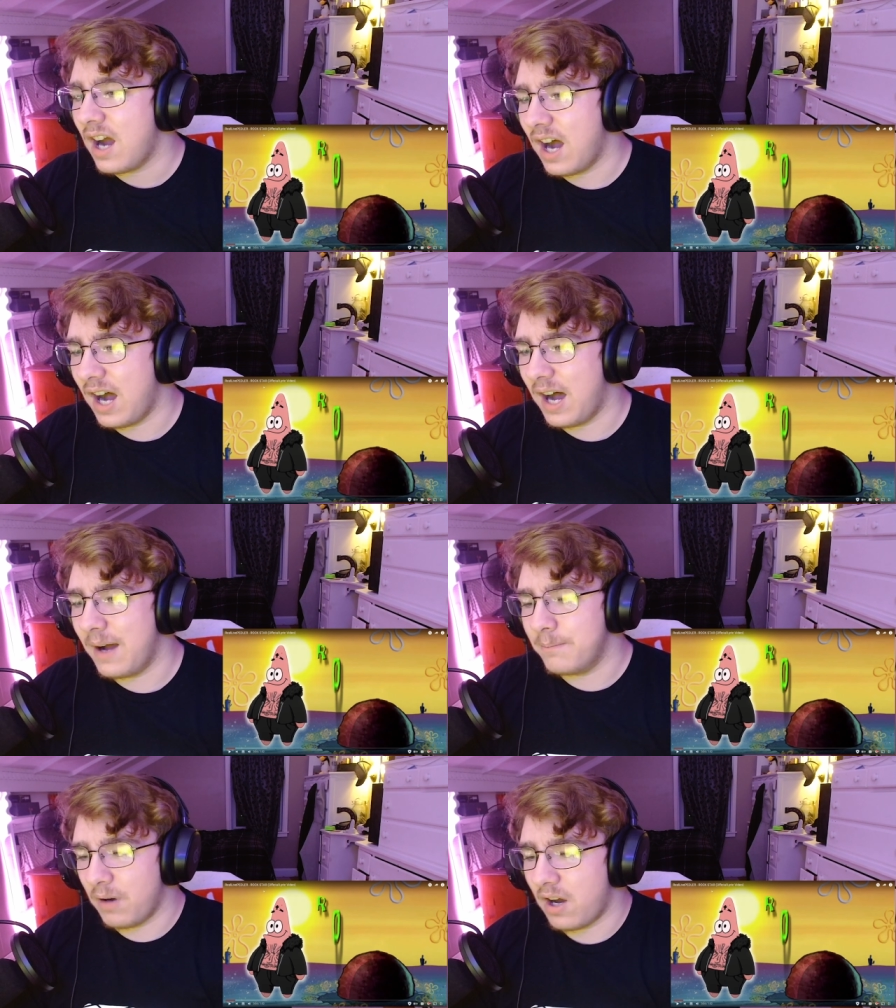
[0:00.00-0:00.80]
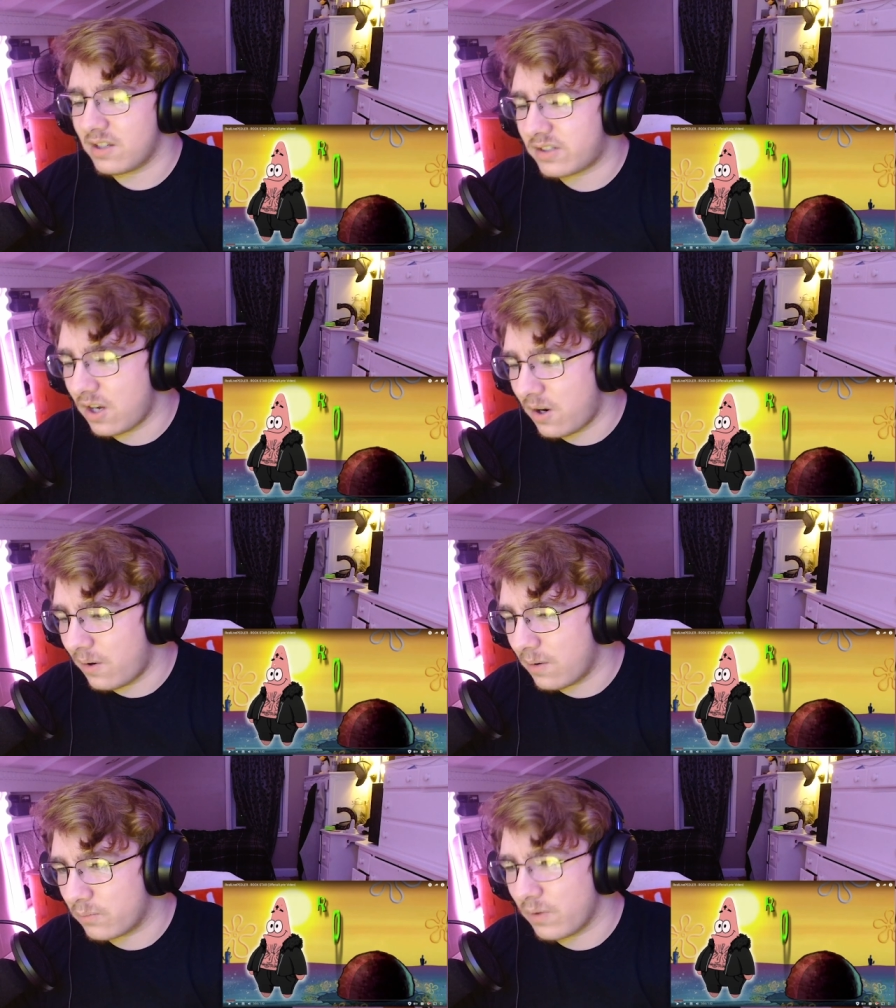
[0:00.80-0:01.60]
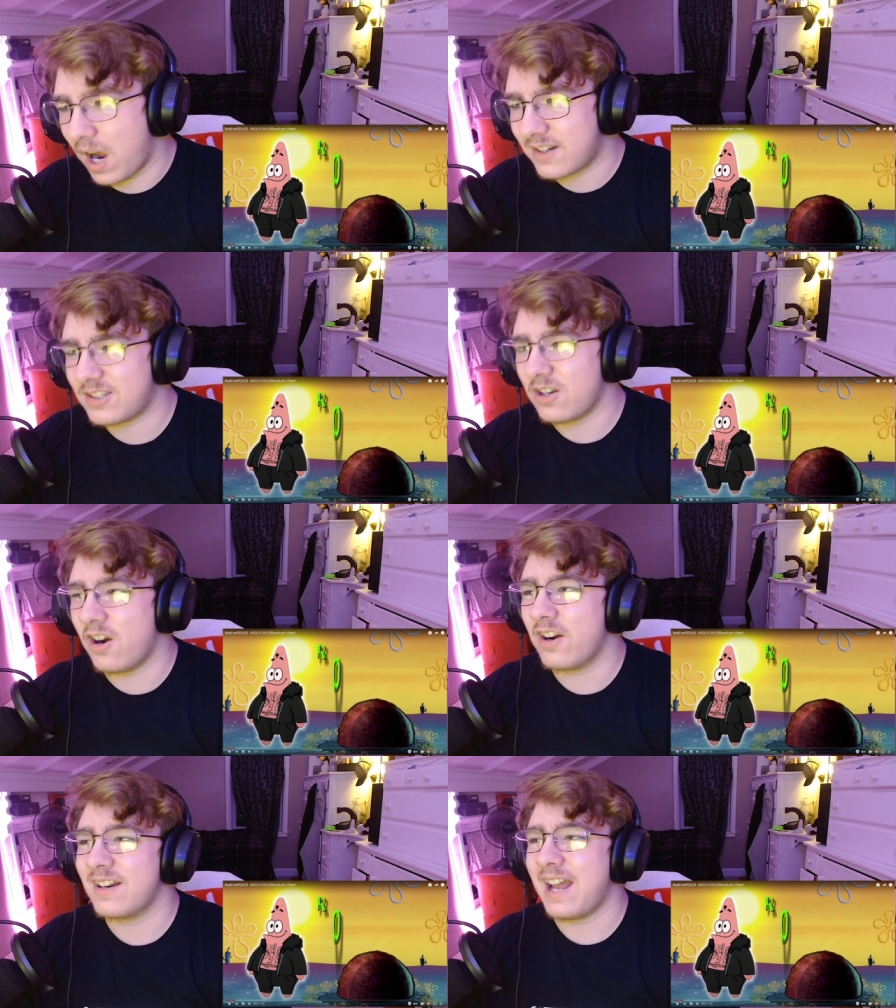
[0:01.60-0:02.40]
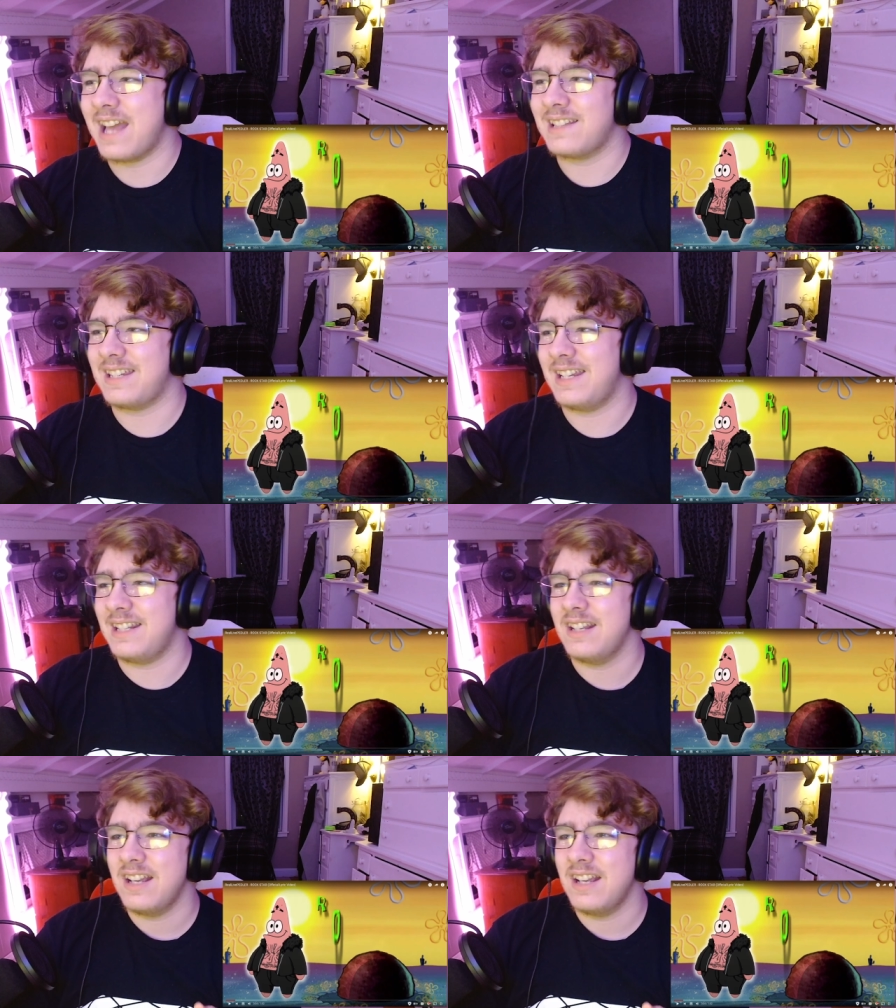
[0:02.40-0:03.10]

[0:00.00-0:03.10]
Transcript: Um, but also Rockstar, as in